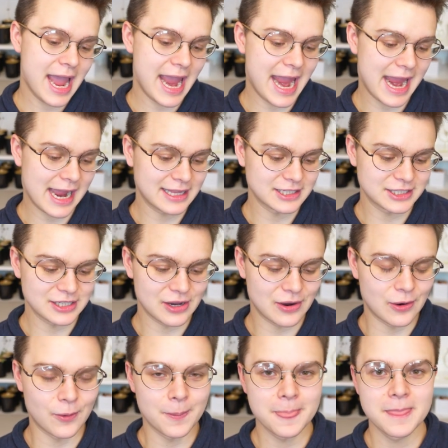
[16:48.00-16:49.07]
And
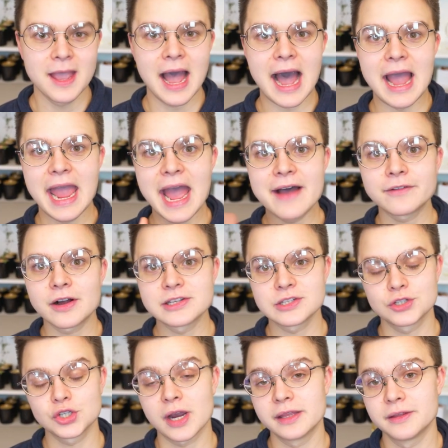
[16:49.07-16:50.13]
so I have also
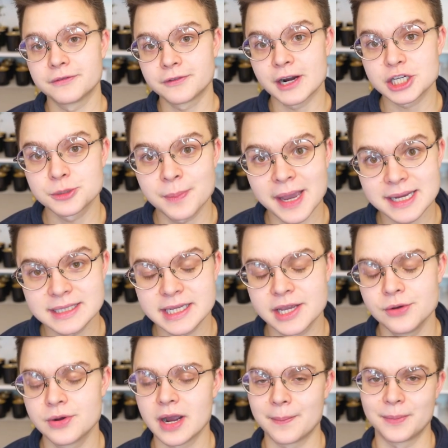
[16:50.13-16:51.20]
tried the Fresh Picked
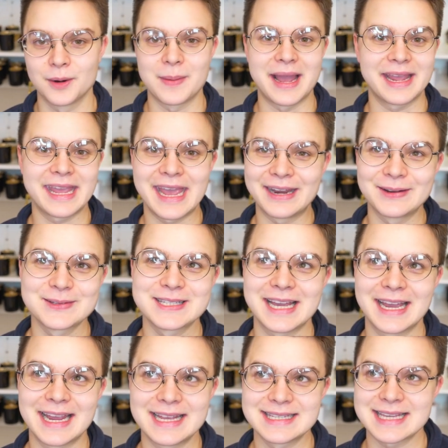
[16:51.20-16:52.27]
Cucumber by Candle
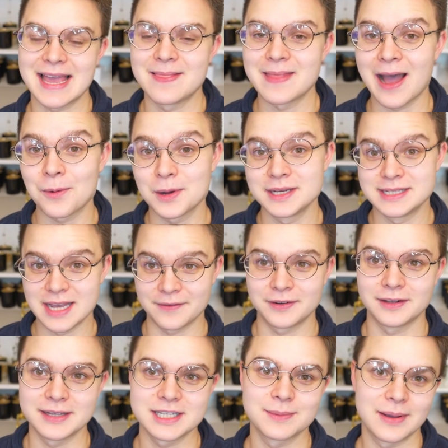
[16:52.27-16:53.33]
Science, and that one
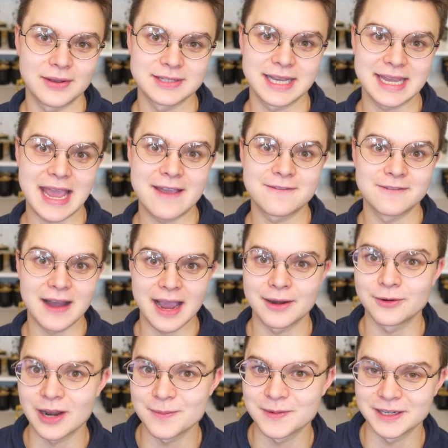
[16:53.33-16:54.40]
definitely smells like a vine
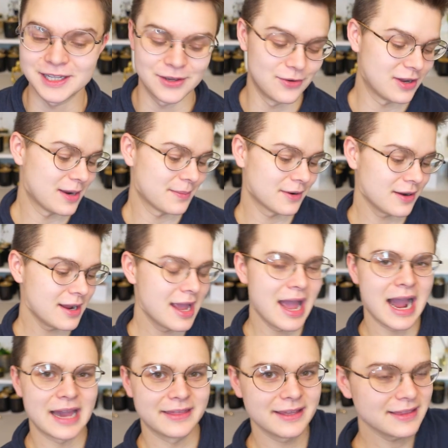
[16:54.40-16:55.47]
ripened cucumber.
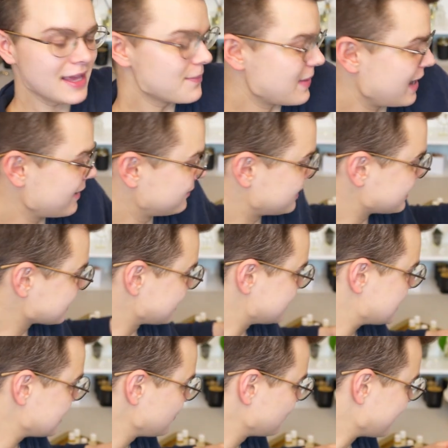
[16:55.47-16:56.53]
I think they may have
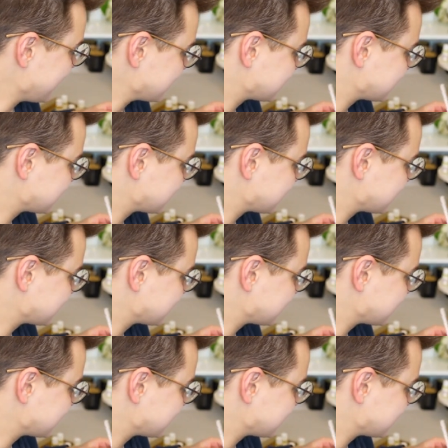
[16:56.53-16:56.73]
discontinued that